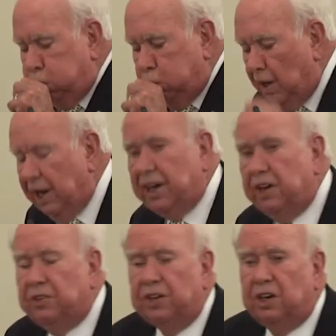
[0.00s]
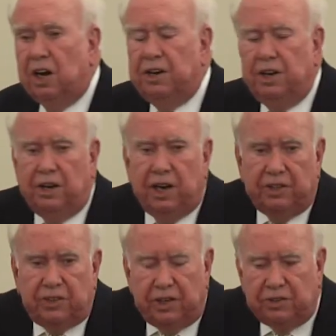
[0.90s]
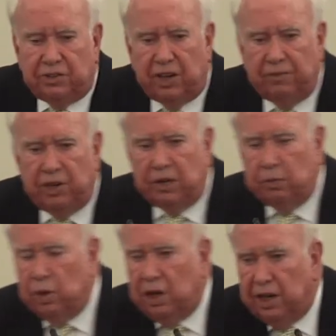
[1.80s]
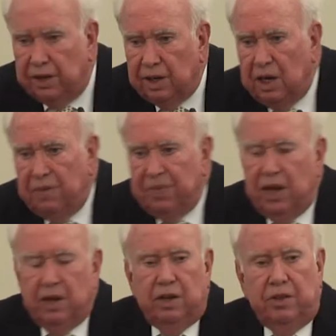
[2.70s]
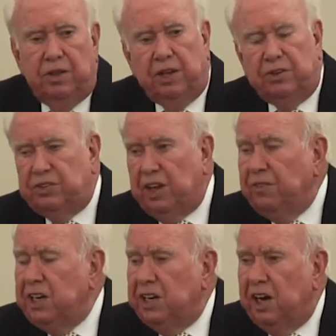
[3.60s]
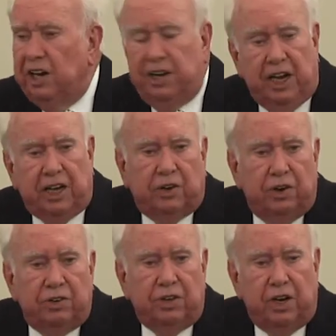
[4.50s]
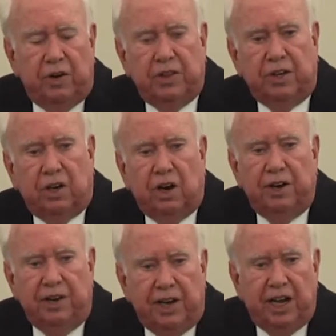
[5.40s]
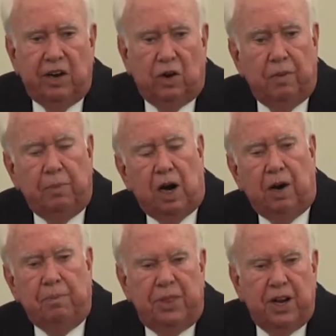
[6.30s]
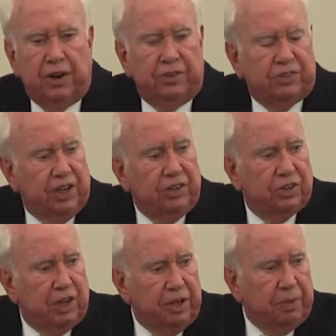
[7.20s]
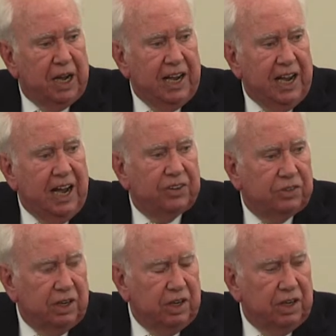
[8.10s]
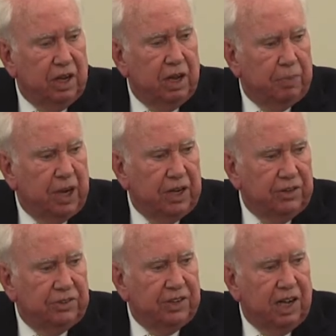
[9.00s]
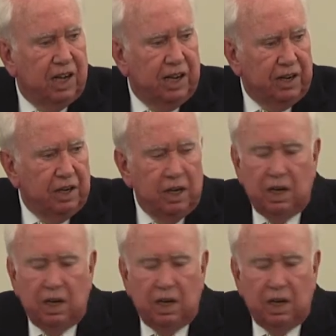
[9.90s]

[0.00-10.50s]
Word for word: When I got to the garden in 1971, the 79 acres that are in the garden now are there essentially by accident, not by design.